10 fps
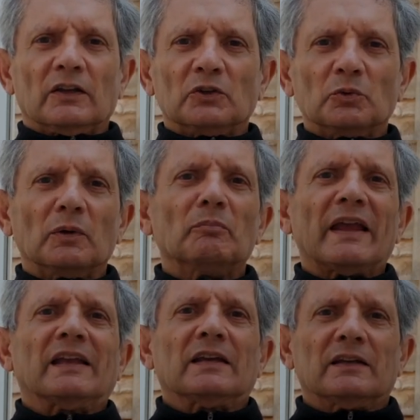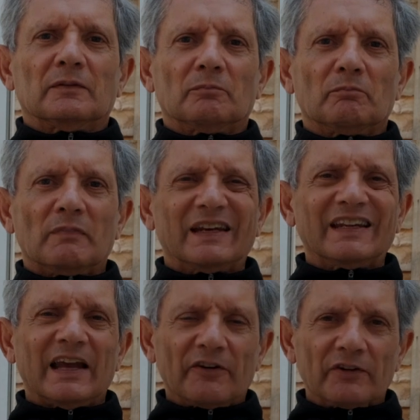you will make
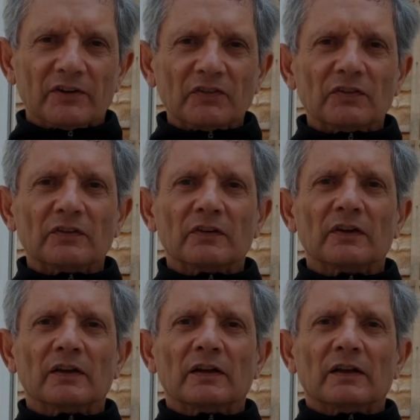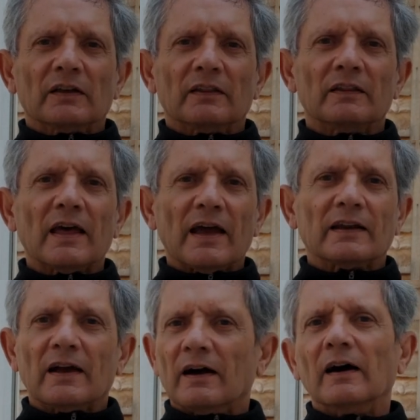many errors that
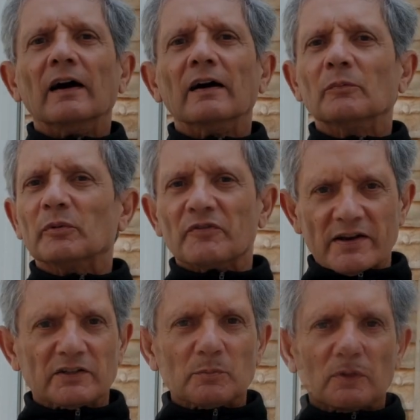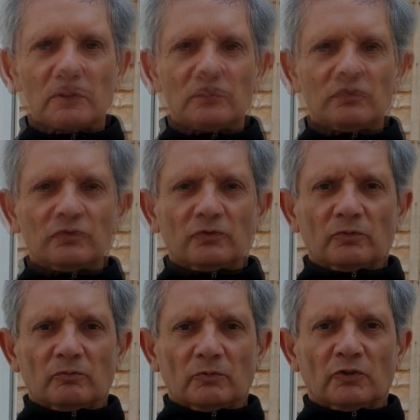are preventable.
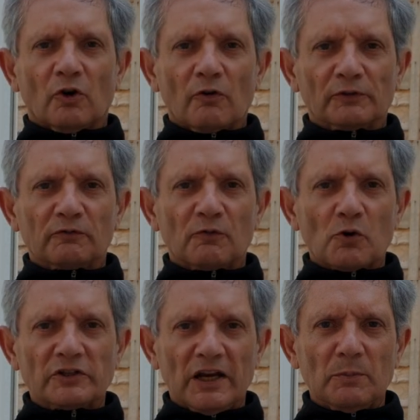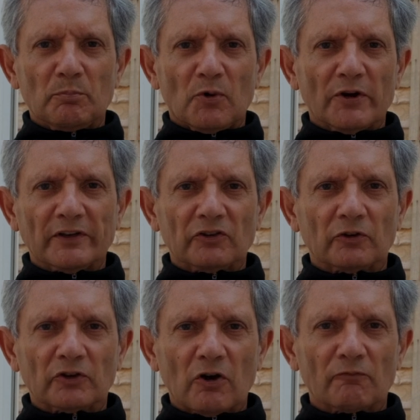So of the 14 points
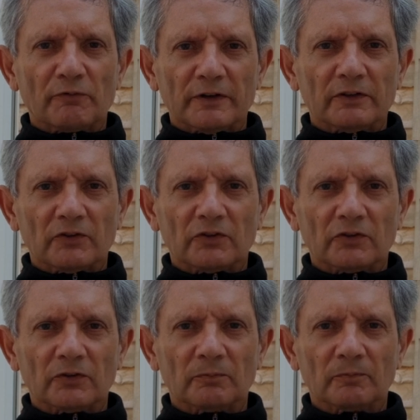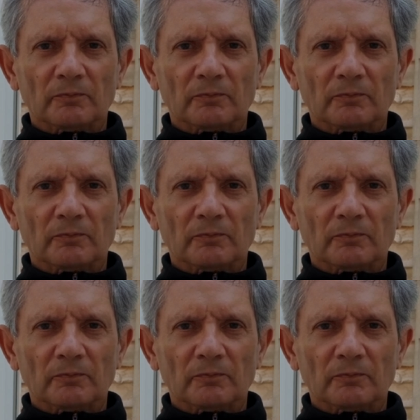on confidence,